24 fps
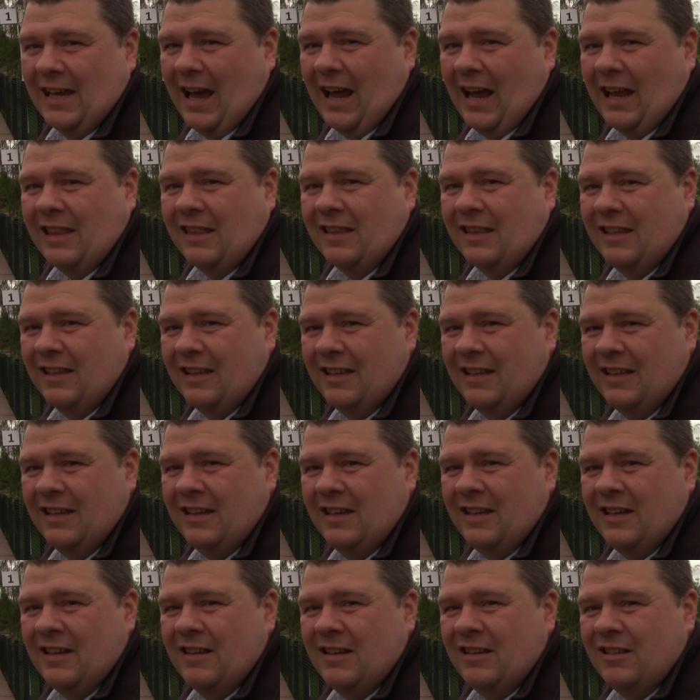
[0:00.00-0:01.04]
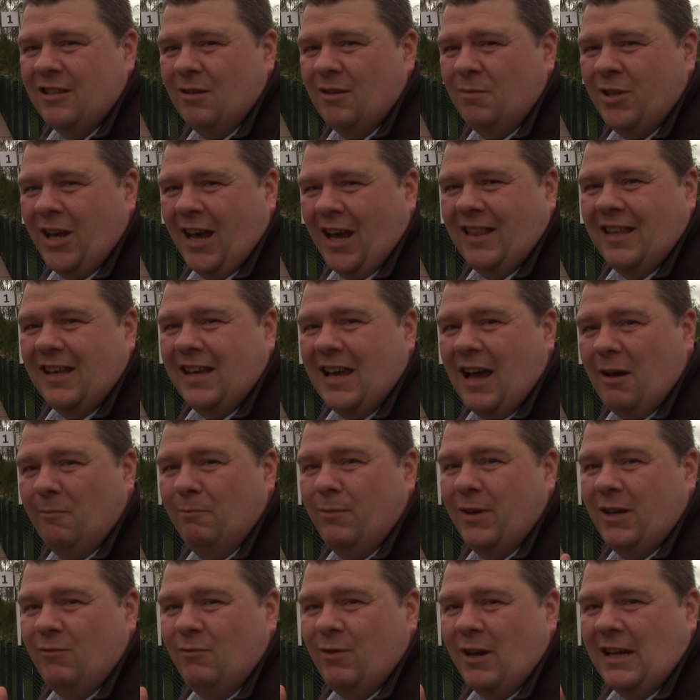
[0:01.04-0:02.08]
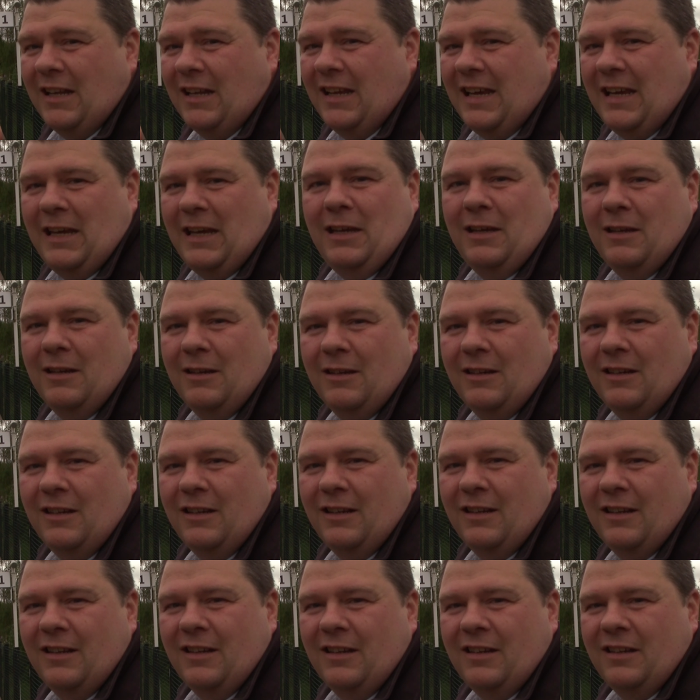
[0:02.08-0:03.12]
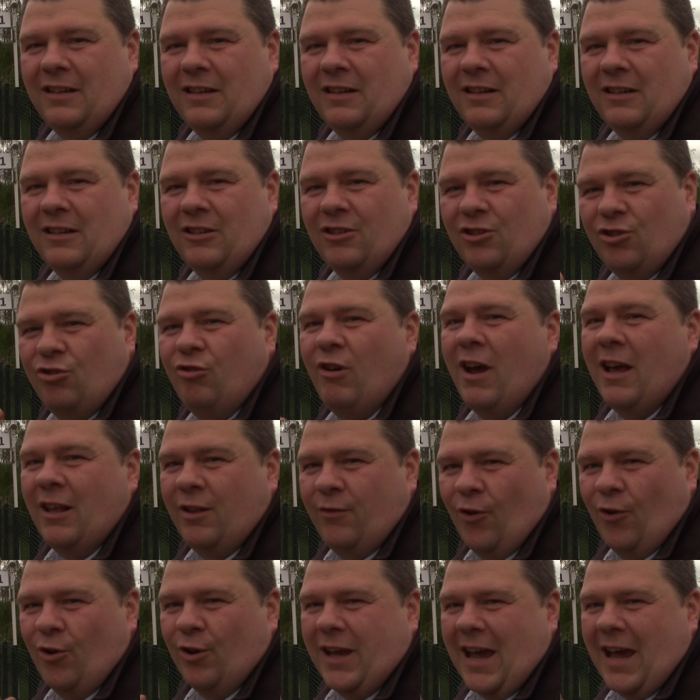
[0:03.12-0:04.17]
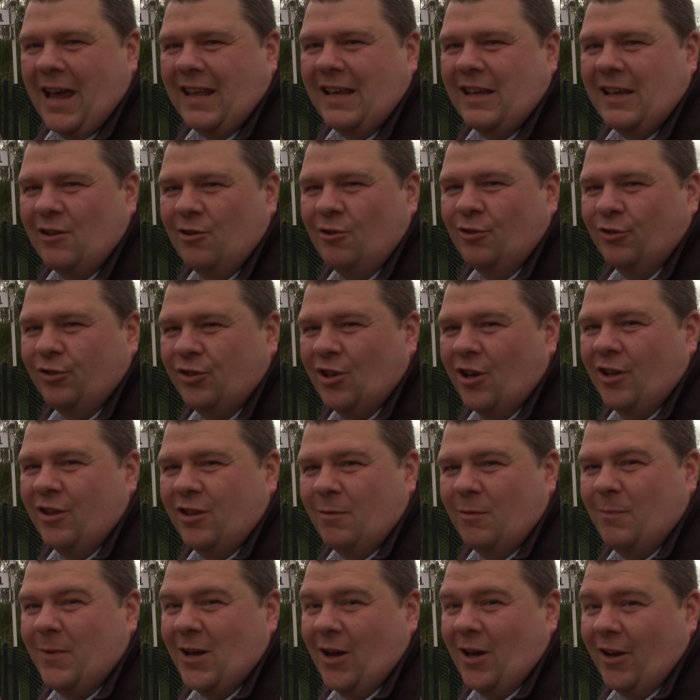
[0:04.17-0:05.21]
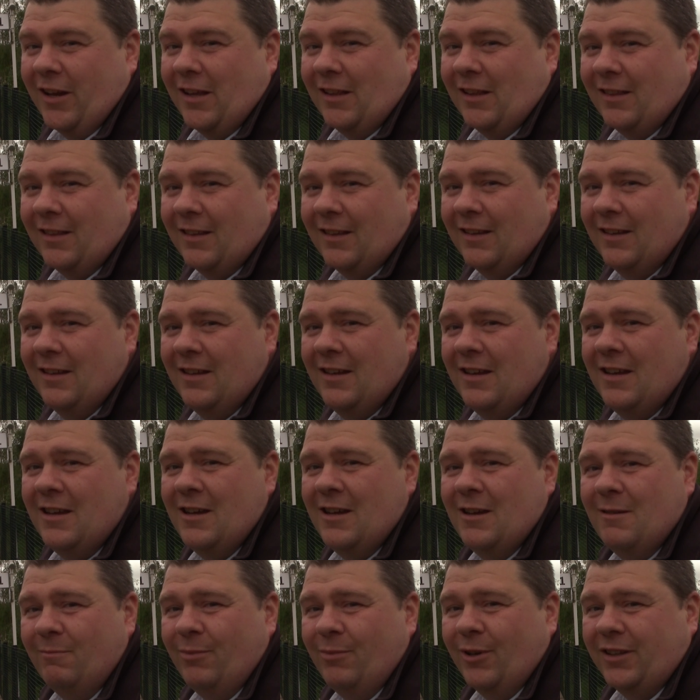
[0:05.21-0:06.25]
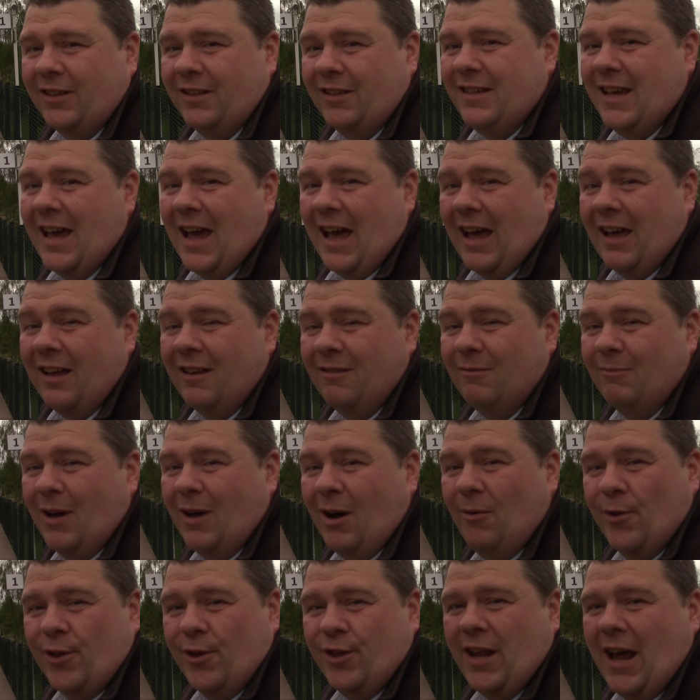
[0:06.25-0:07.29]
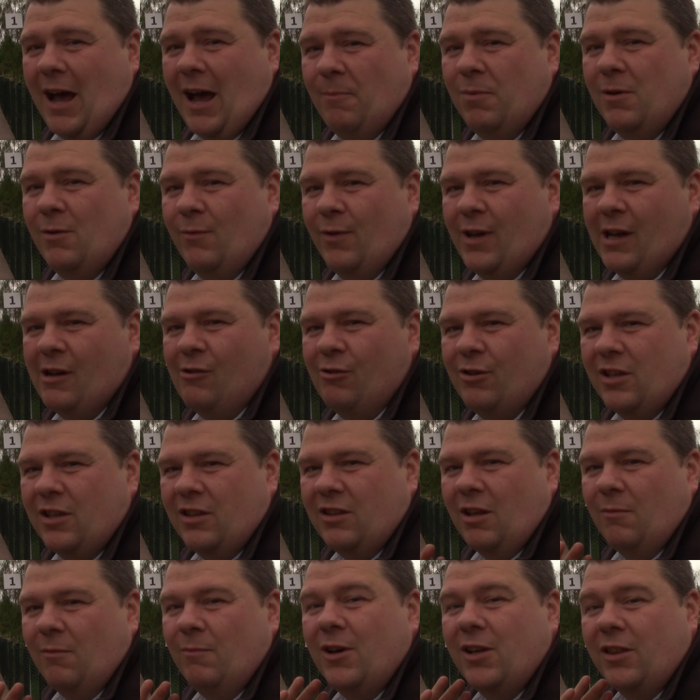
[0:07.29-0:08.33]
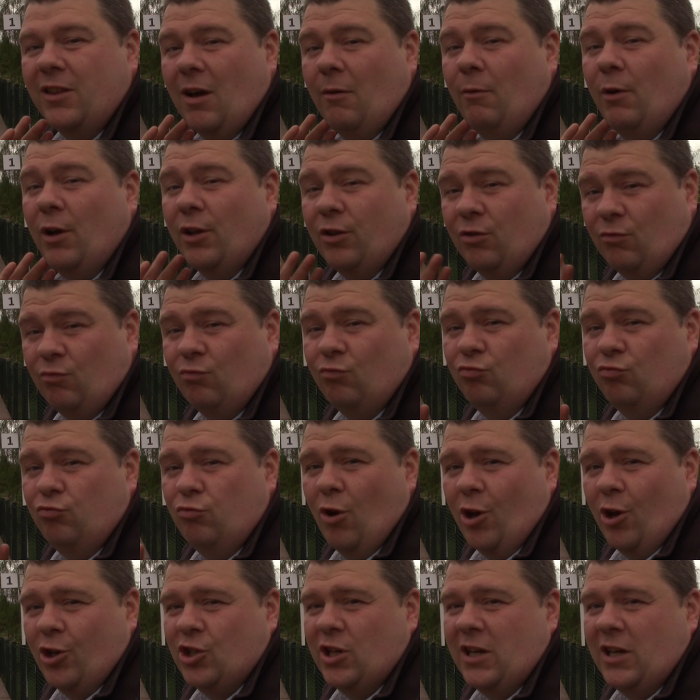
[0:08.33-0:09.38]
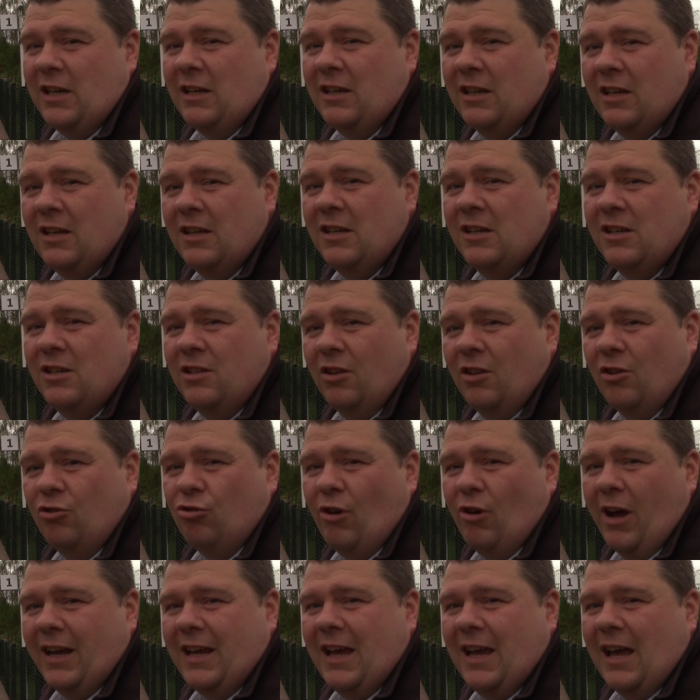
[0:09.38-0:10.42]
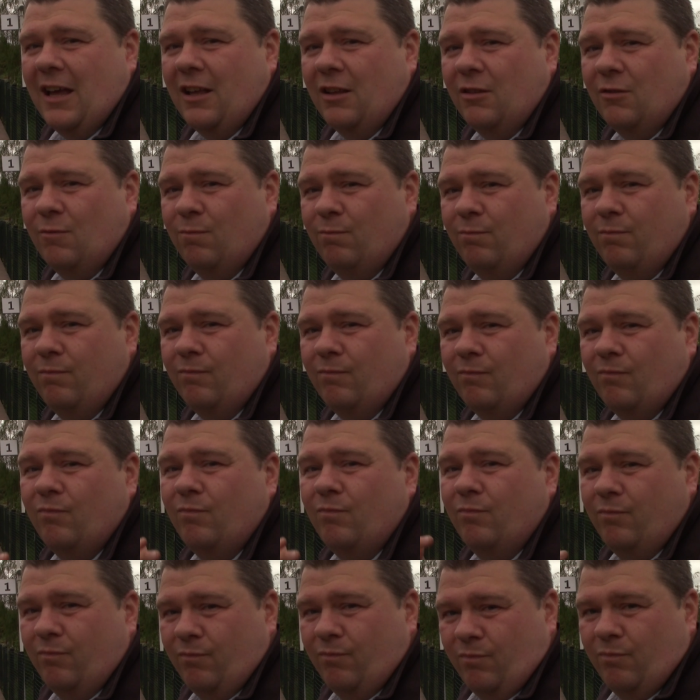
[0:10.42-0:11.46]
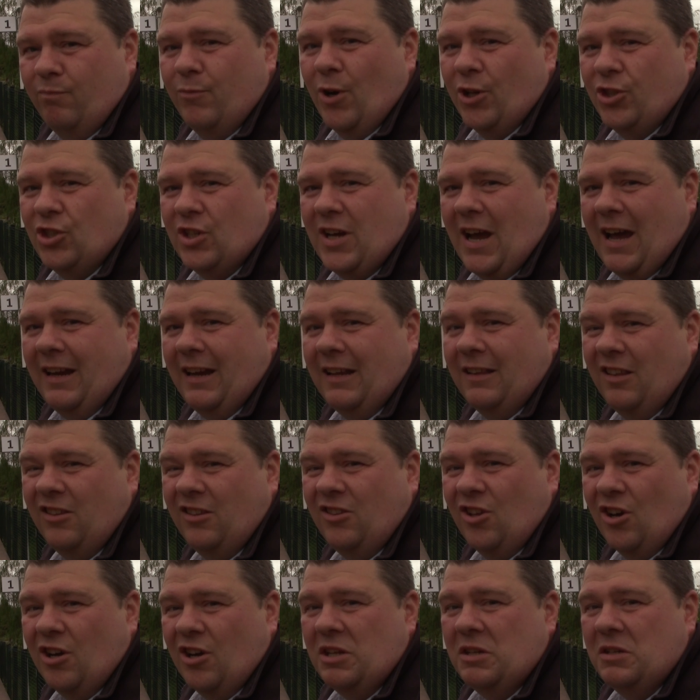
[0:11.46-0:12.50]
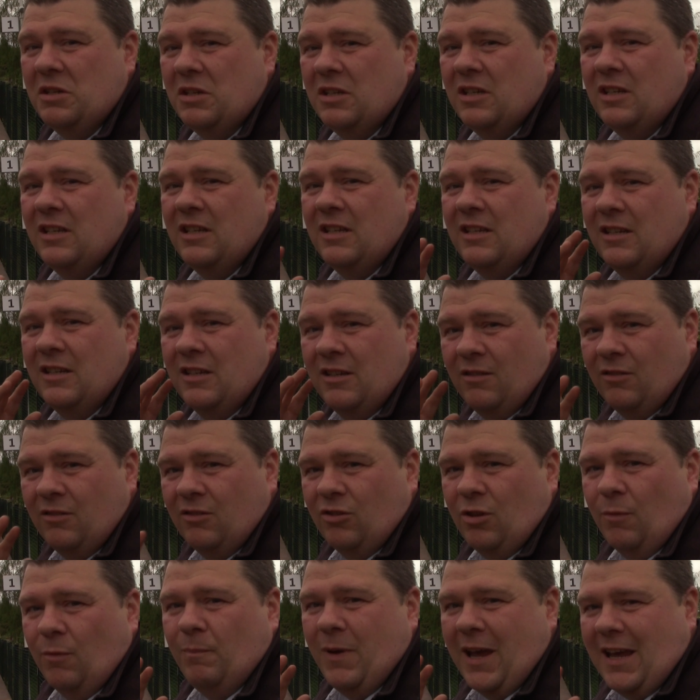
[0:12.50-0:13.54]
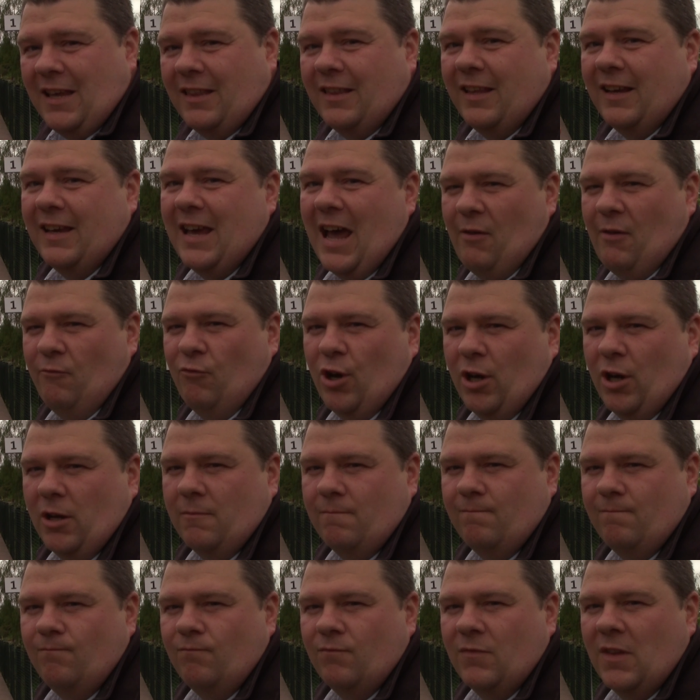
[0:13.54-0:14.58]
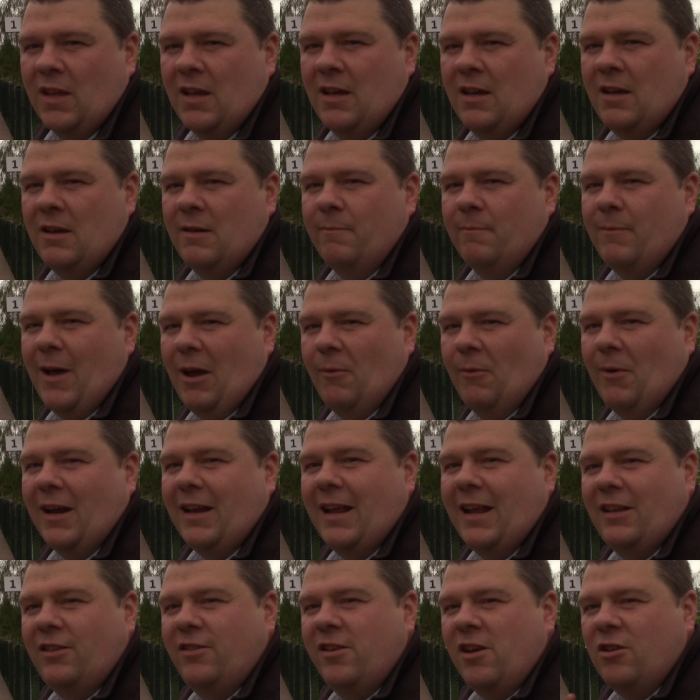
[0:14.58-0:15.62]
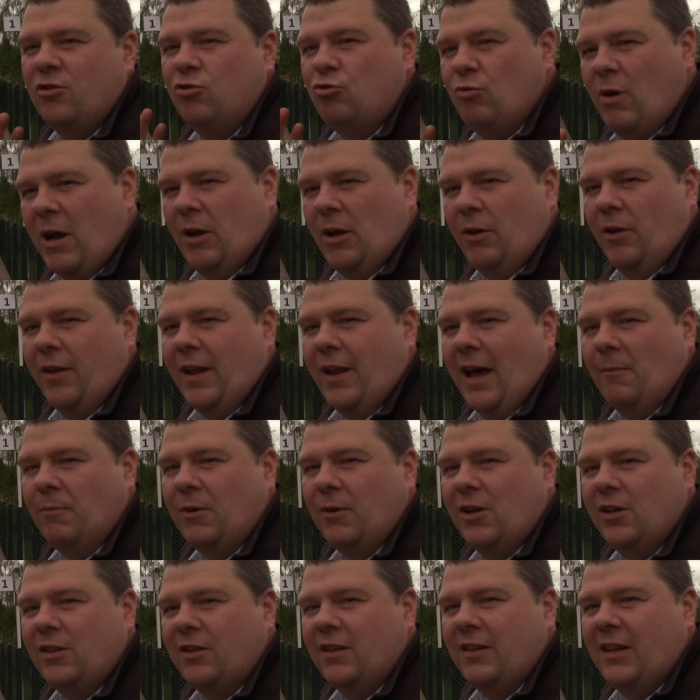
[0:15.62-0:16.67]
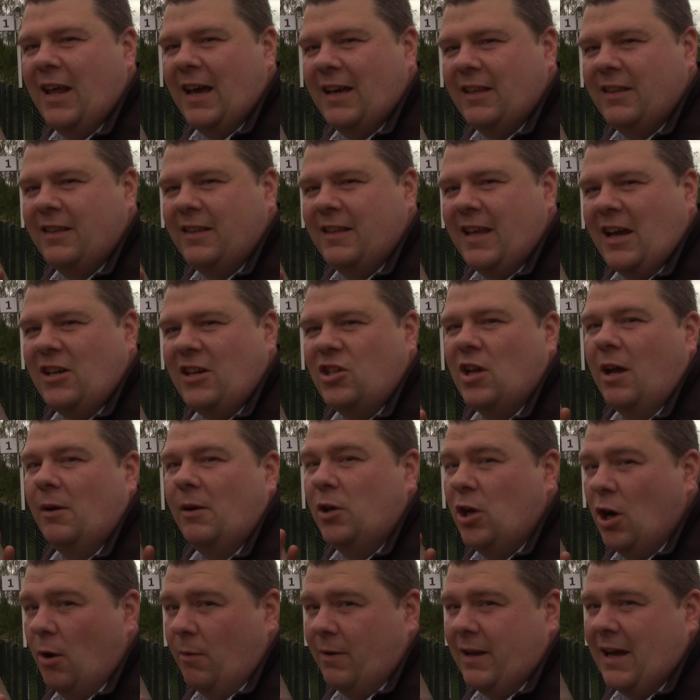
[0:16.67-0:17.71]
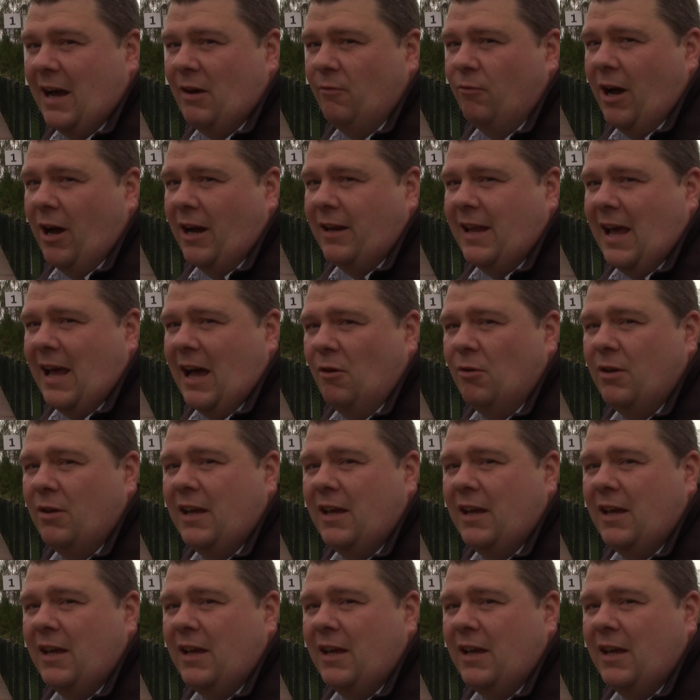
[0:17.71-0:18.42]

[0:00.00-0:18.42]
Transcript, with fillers: And sometimes it can be really stressful getting it all done to be honest but yeah I wasn't happy with Ilkeston because I was rushing to try and get as much can as I've done to piece the camera but anyway let's not dwell on that because the next station I'm coming out right now